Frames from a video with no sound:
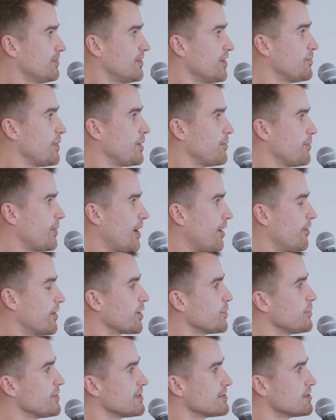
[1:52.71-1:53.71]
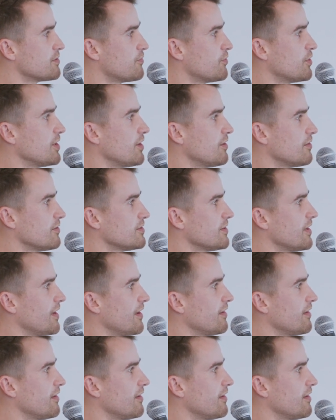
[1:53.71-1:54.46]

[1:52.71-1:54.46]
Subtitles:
They've been powering our business for years,